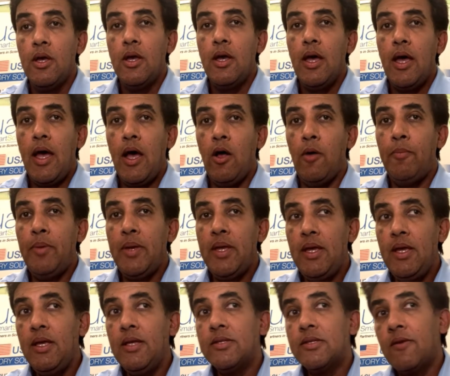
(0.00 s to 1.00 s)

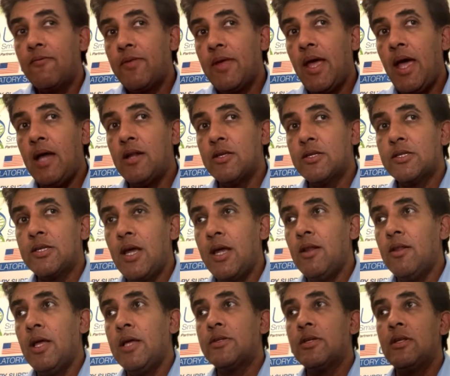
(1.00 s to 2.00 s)
LPs, if they had a site
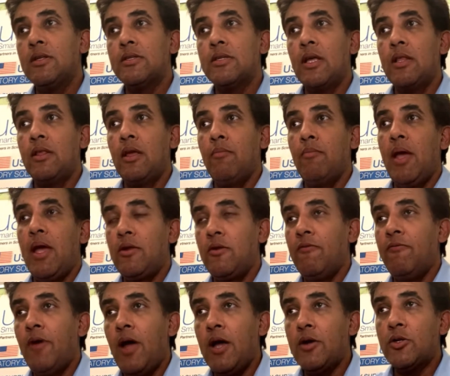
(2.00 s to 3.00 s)
license and they
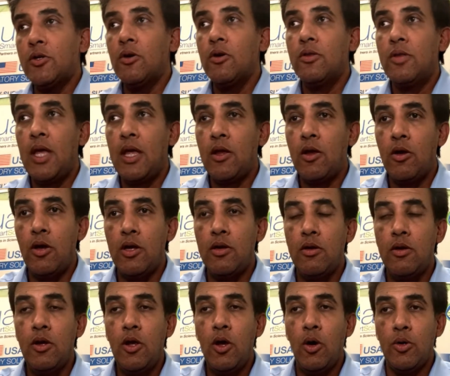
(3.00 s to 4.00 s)
manufactured, they could
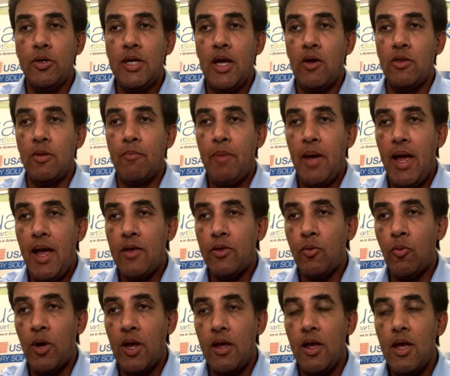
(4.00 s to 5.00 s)
go down the
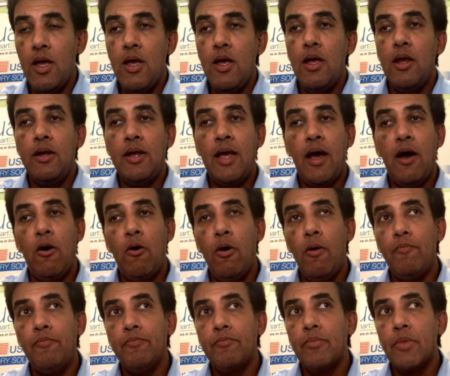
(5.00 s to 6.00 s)
pathway. Now,
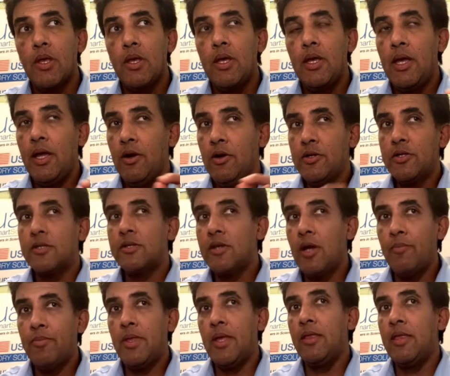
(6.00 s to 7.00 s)
here's
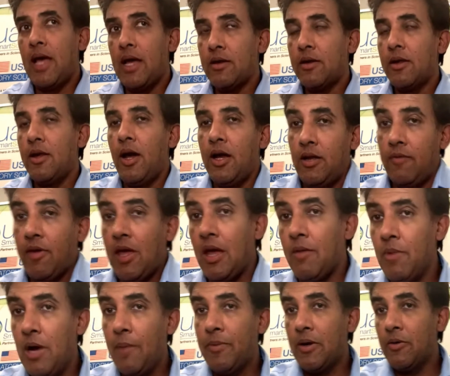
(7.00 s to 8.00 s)
something that kind of came
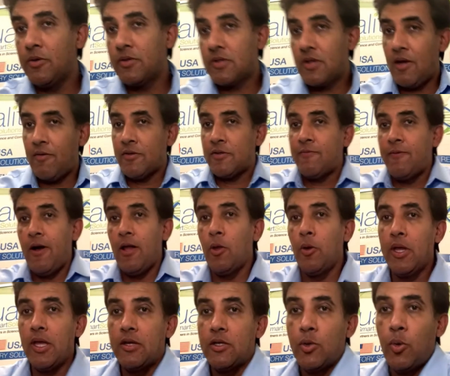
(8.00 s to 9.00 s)
up. I was following
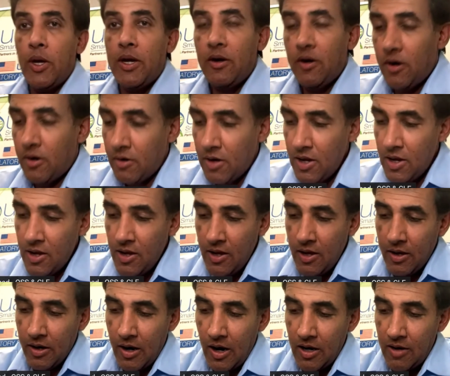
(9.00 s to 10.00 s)
a Twitter
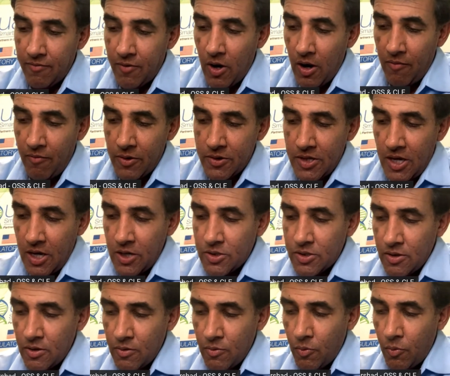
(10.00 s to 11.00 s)
kind of
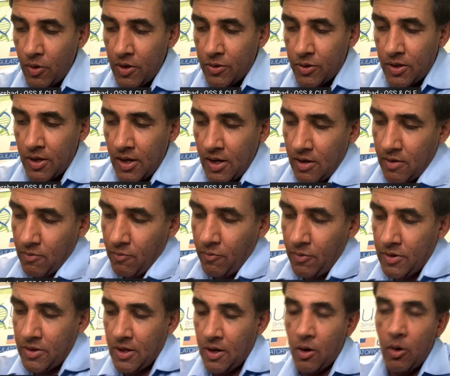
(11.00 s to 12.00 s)
conversation with a
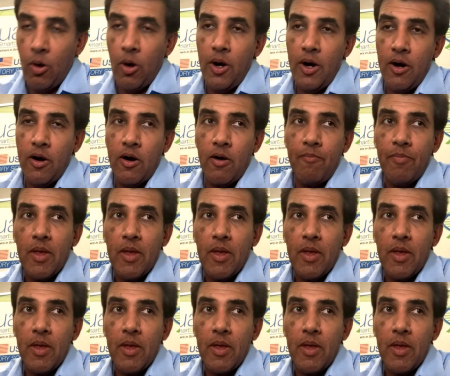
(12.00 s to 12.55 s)
lawyer